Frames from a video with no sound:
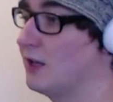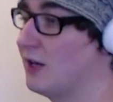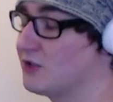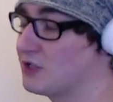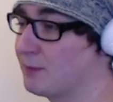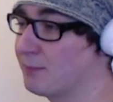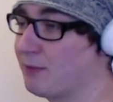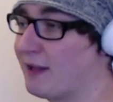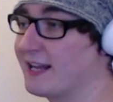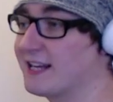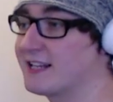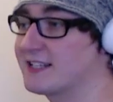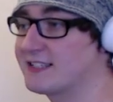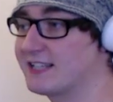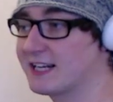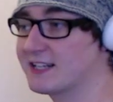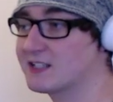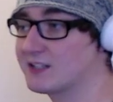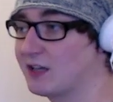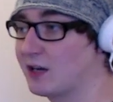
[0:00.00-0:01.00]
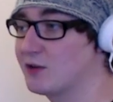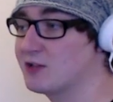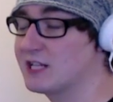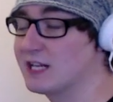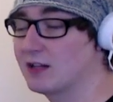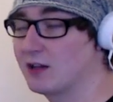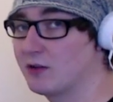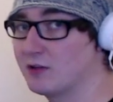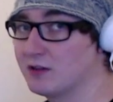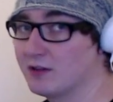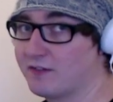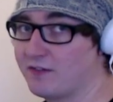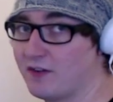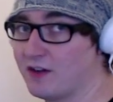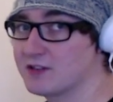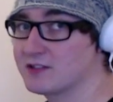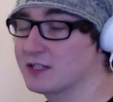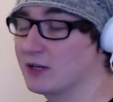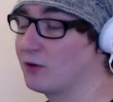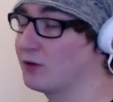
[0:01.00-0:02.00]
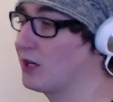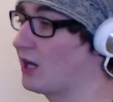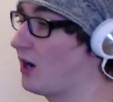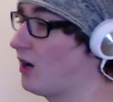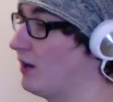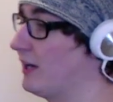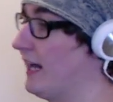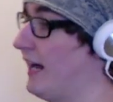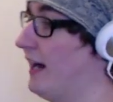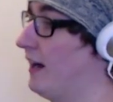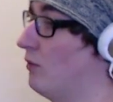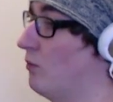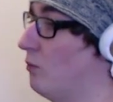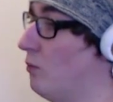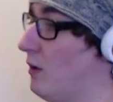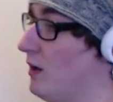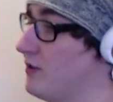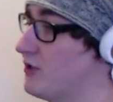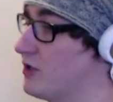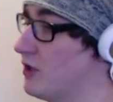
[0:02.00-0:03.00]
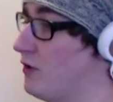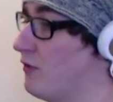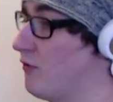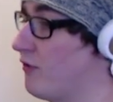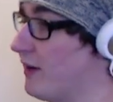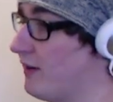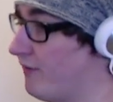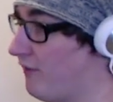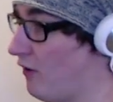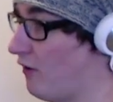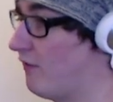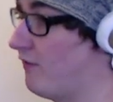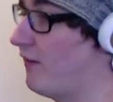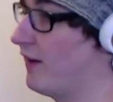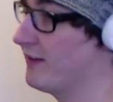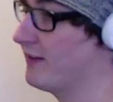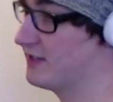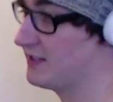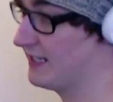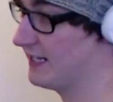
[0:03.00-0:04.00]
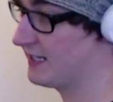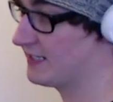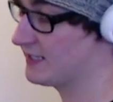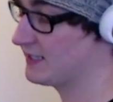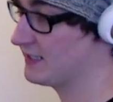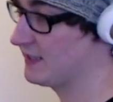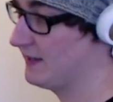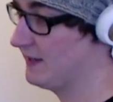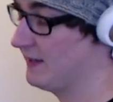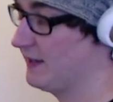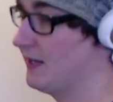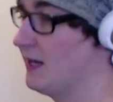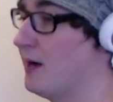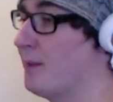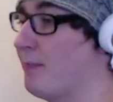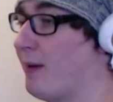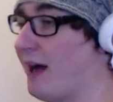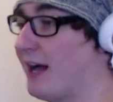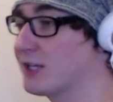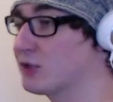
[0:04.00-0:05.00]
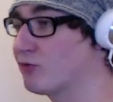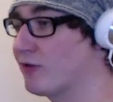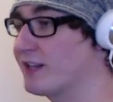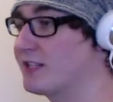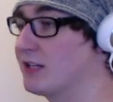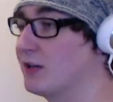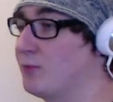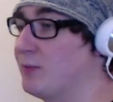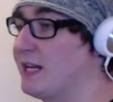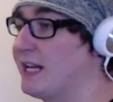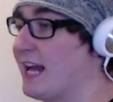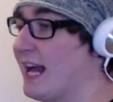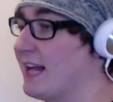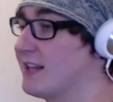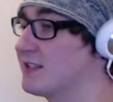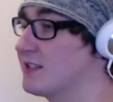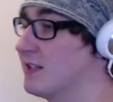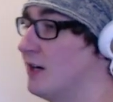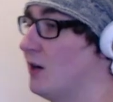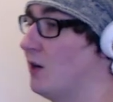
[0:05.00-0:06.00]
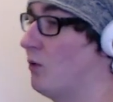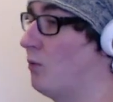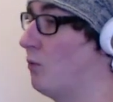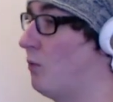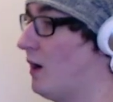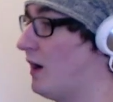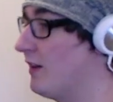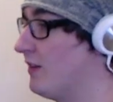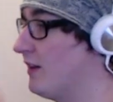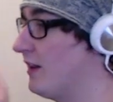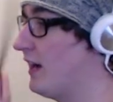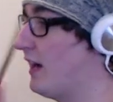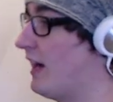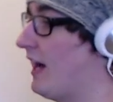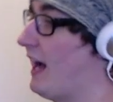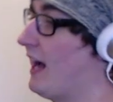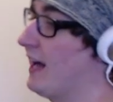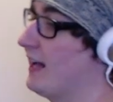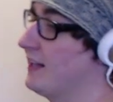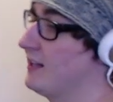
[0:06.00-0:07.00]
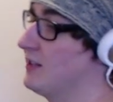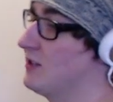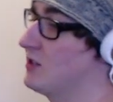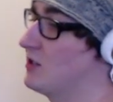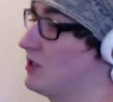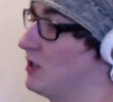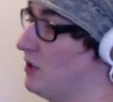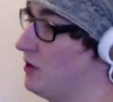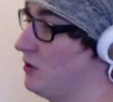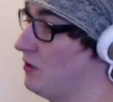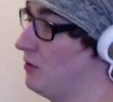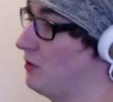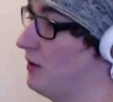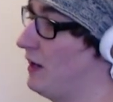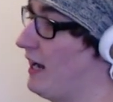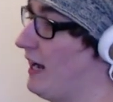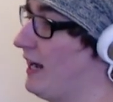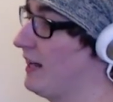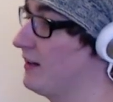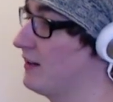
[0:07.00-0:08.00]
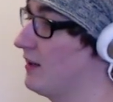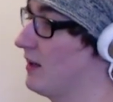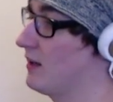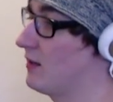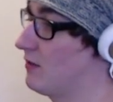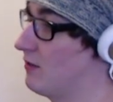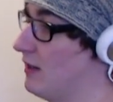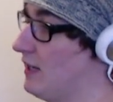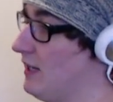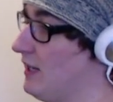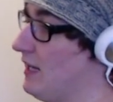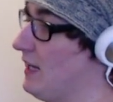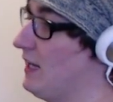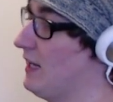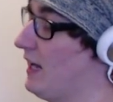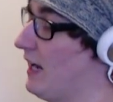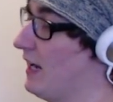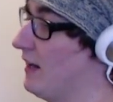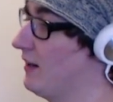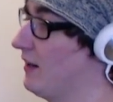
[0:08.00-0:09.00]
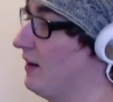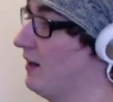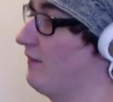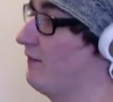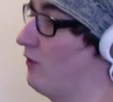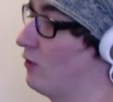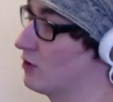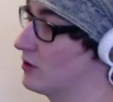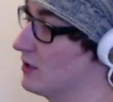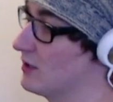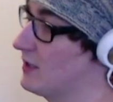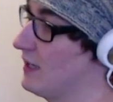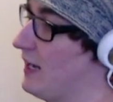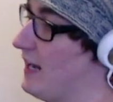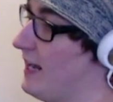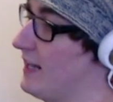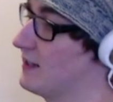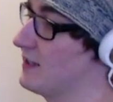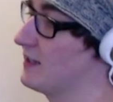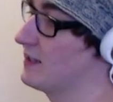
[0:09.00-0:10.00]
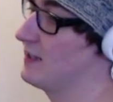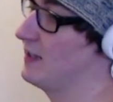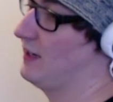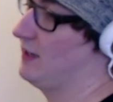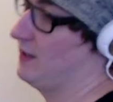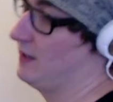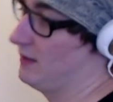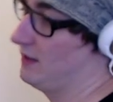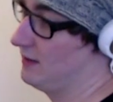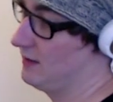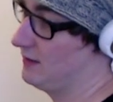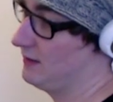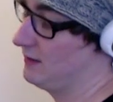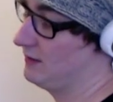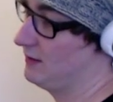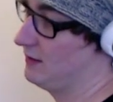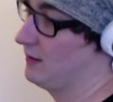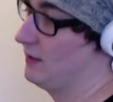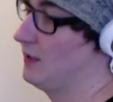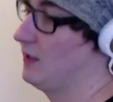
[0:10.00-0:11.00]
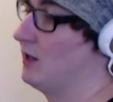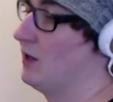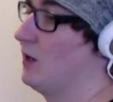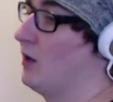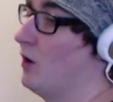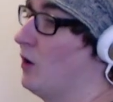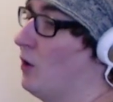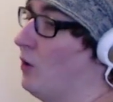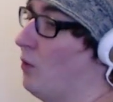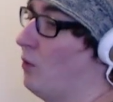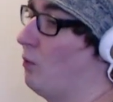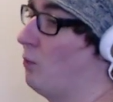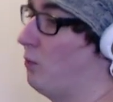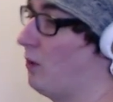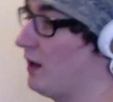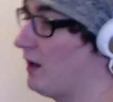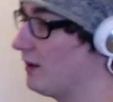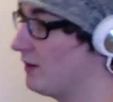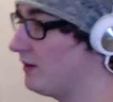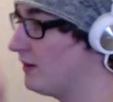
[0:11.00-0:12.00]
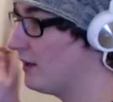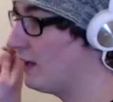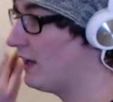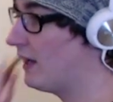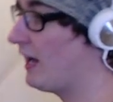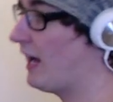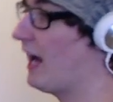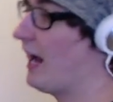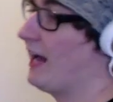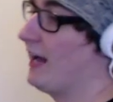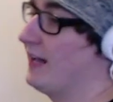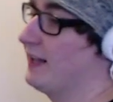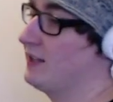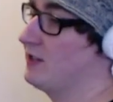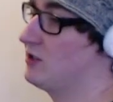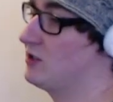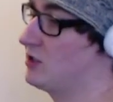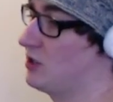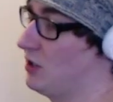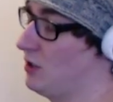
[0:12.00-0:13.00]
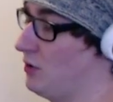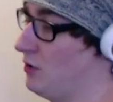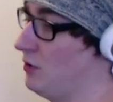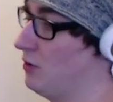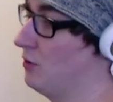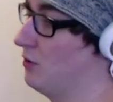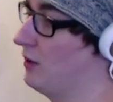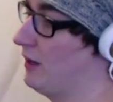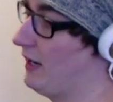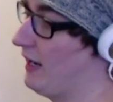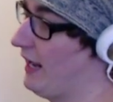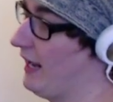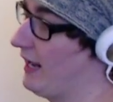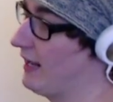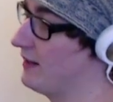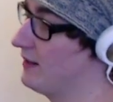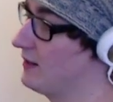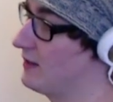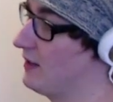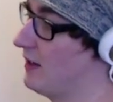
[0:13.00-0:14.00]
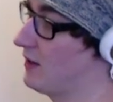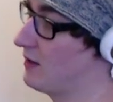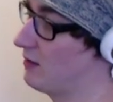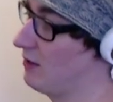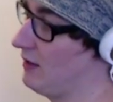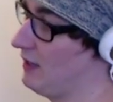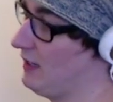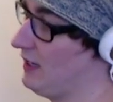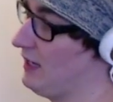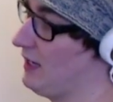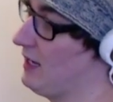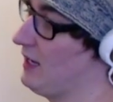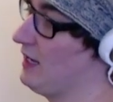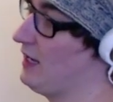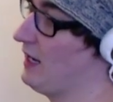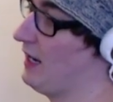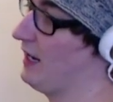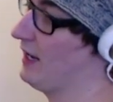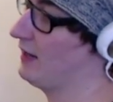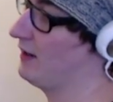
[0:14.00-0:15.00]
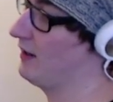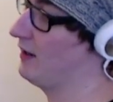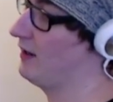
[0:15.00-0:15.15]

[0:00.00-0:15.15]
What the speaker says: If you're playing six notes, including the first note on the hi-hat. One, two, three, four, five, six. But as written, we get one and two and a three, e and a, pop it, and a, ta, one and two and a three, e and